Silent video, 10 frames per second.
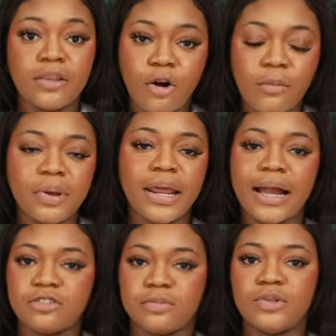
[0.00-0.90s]
the company
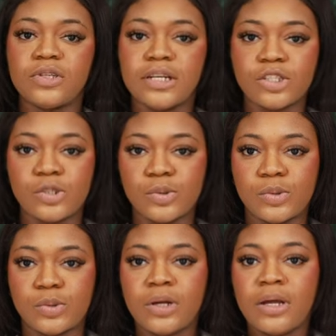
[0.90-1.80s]
attributed it
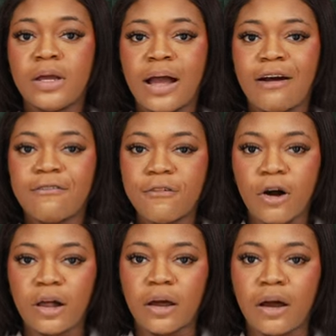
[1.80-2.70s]
to the
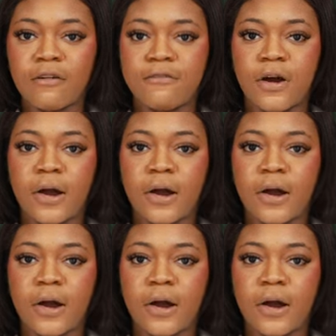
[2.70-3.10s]
fall off